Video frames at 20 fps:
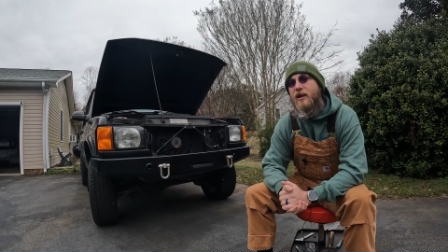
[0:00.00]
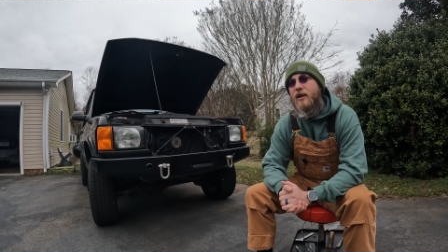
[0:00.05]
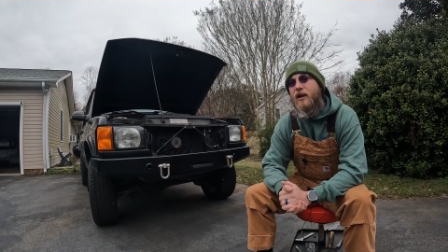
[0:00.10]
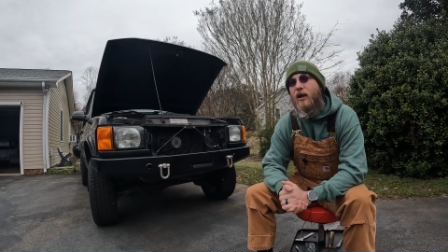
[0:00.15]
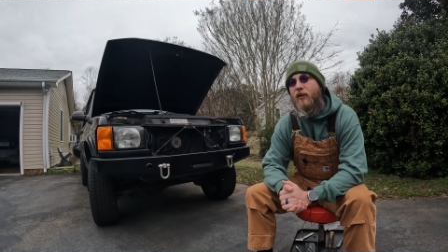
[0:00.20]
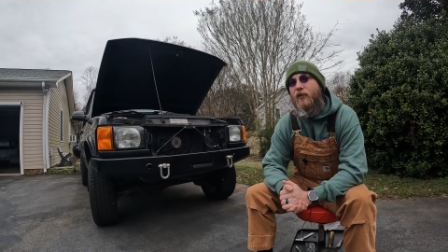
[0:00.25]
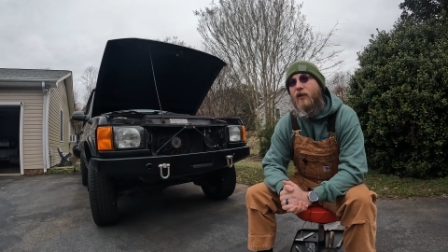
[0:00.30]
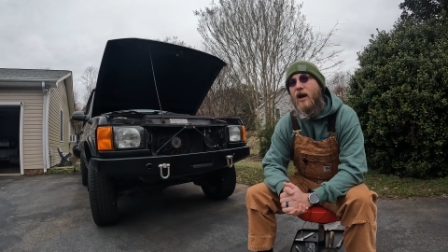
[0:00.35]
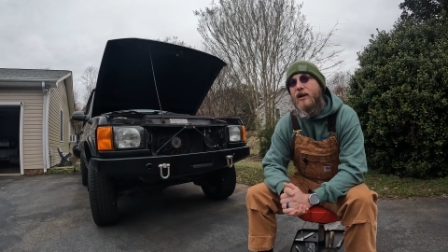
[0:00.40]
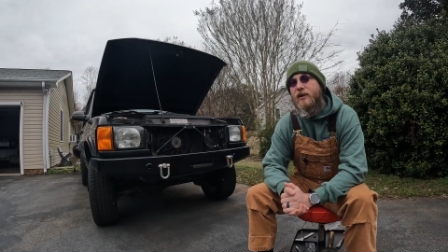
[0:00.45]

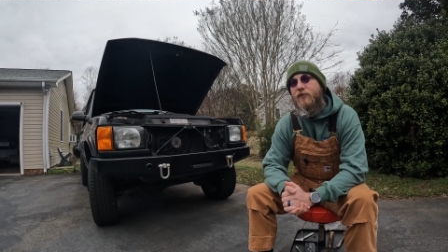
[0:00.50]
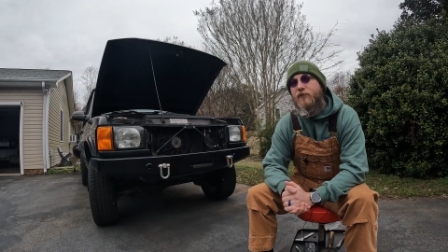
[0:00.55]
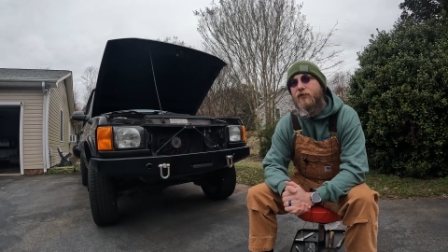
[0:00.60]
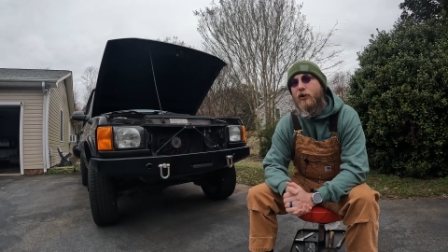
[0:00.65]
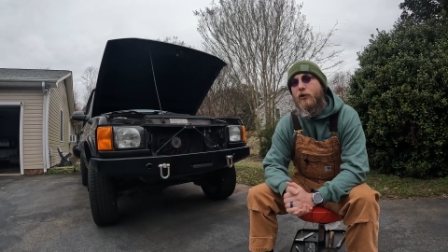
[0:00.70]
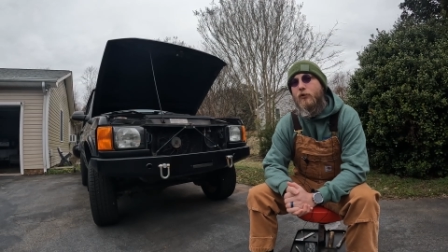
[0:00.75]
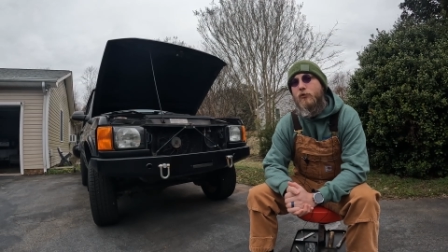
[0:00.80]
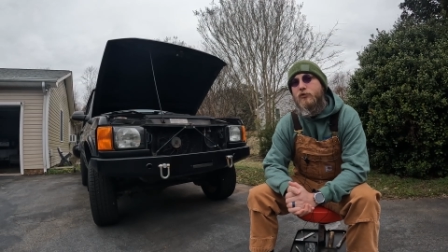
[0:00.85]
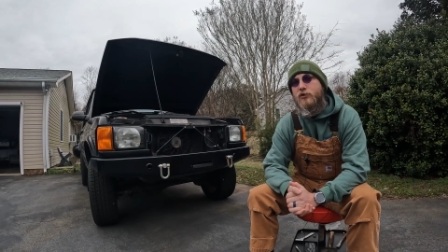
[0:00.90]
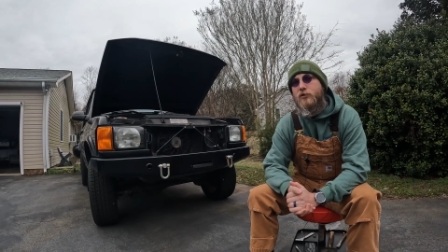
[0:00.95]
a lot of
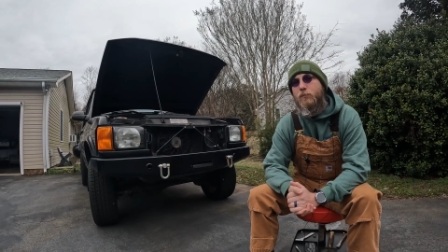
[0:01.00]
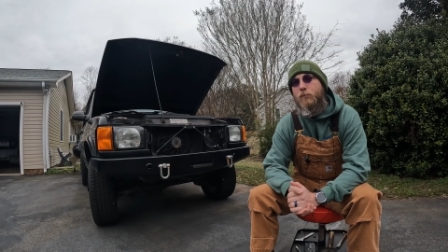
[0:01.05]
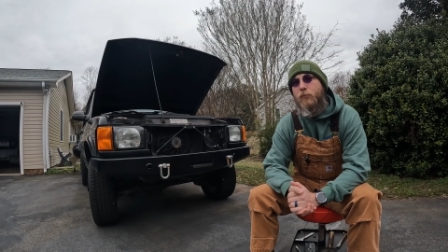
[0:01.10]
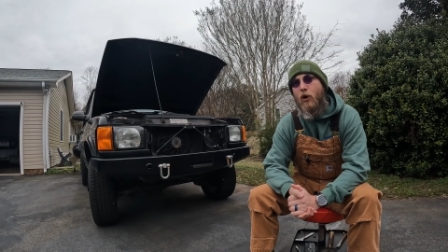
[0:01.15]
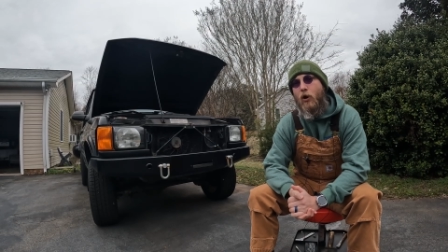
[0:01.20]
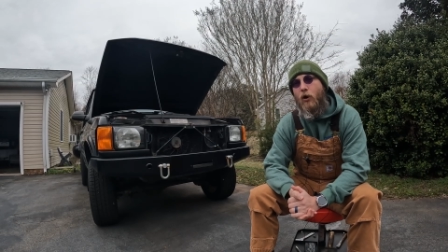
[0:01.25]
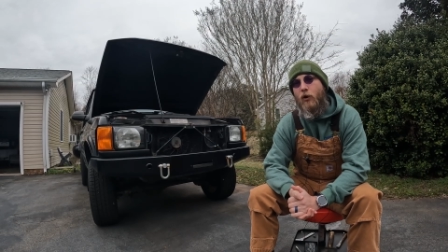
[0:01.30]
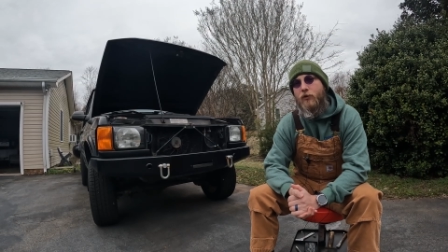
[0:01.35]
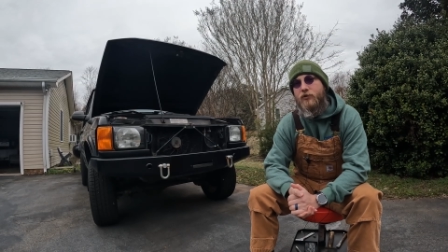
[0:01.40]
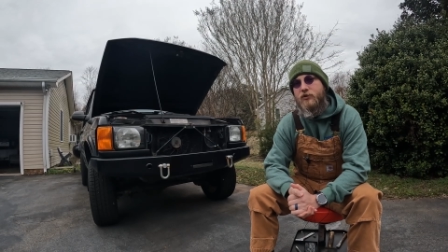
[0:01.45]
those
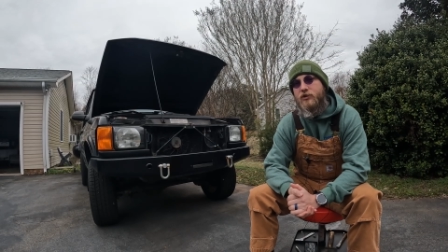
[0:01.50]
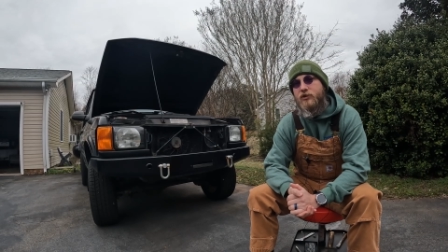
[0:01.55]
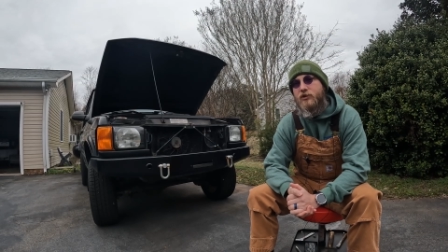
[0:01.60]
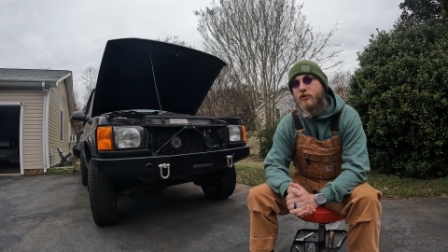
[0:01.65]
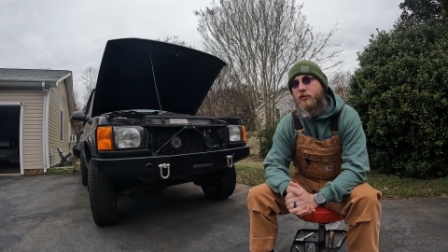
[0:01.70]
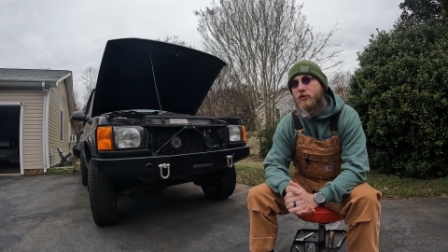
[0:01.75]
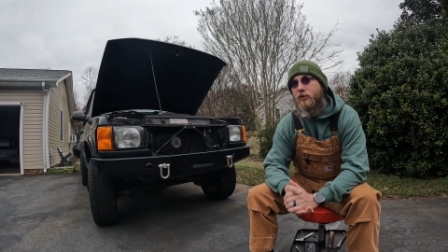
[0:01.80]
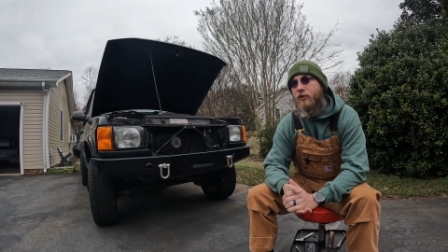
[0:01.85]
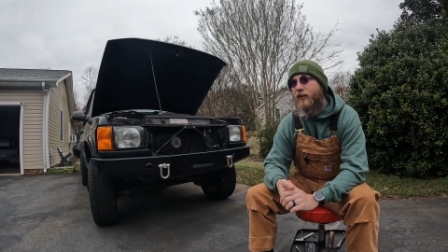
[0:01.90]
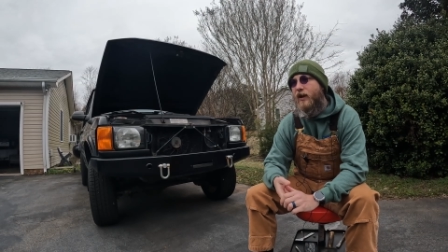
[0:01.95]

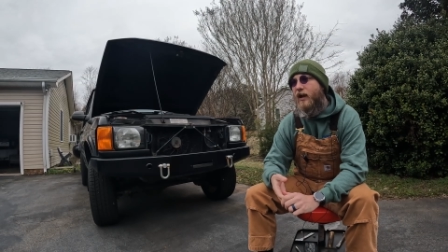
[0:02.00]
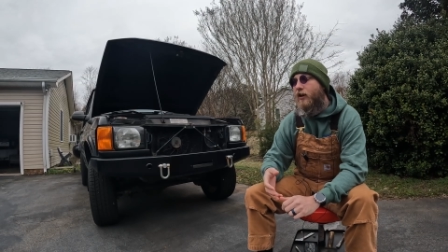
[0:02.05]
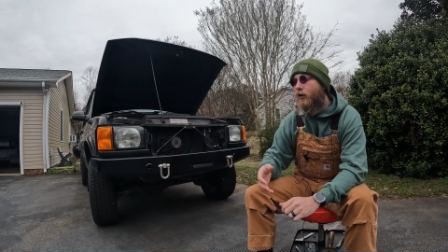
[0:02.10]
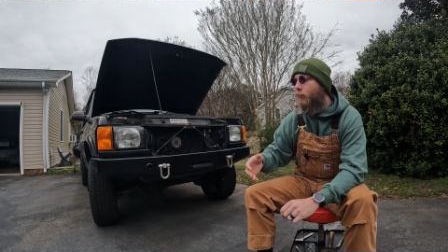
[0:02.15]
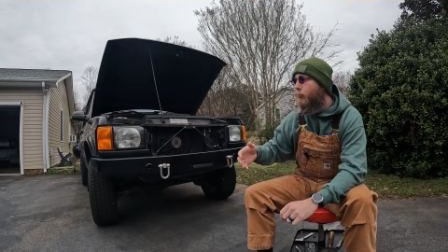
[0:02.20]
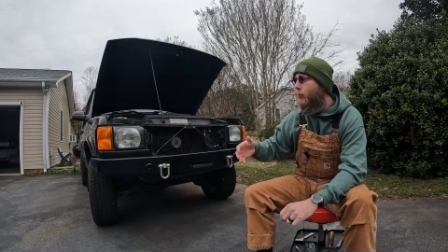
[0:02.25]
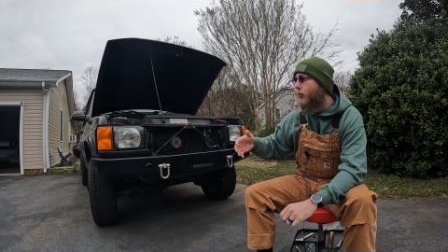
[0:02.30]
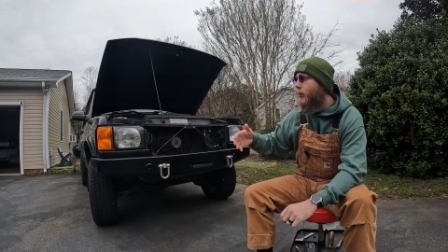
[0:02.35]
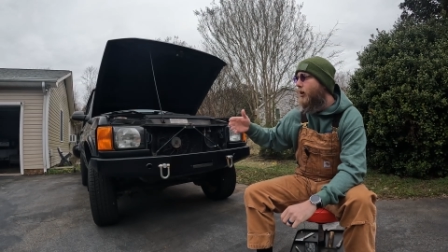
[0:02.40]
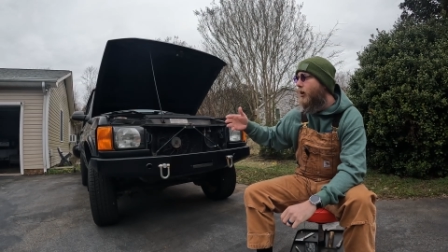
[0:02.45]
parts that are
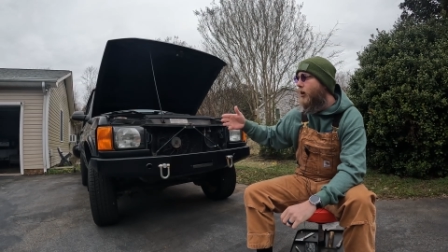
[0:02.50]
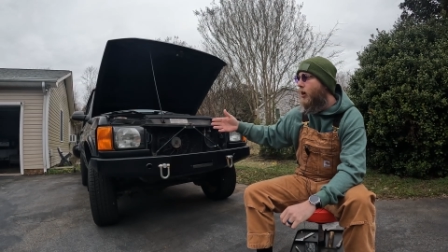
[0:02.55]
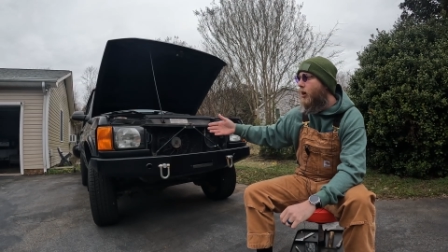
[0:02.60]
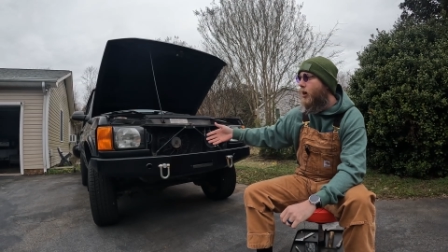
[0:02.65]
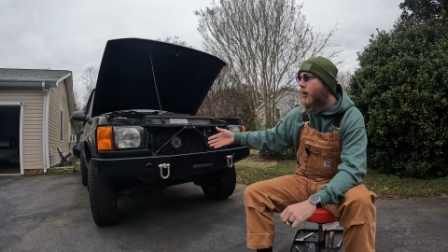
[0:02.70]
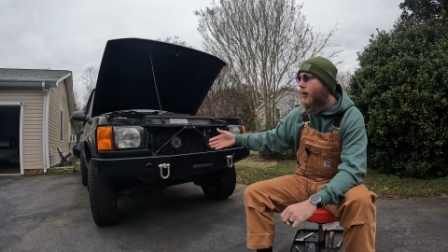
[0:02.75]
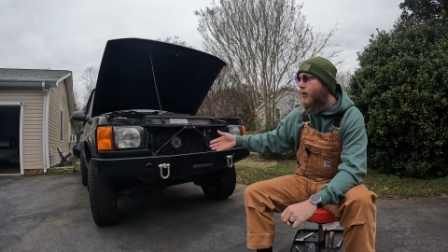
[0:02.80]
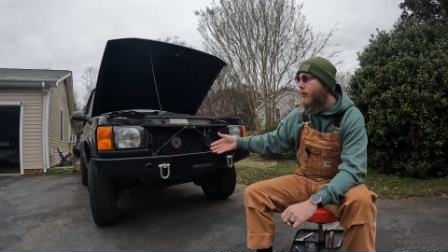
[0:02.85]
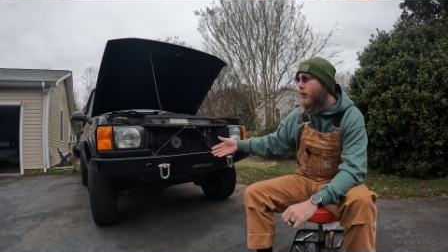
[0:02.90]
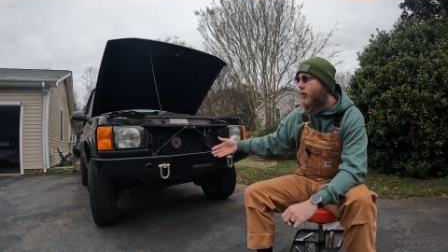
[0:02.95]
put
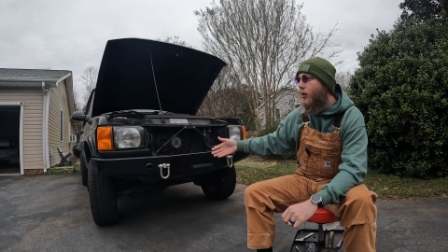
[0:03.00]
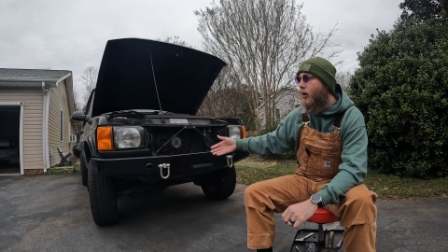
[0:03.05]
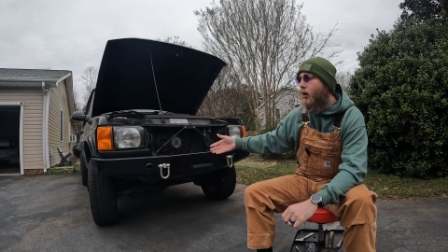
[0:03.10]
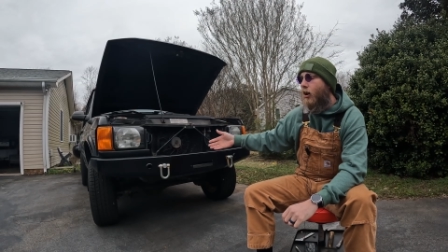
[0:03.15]
on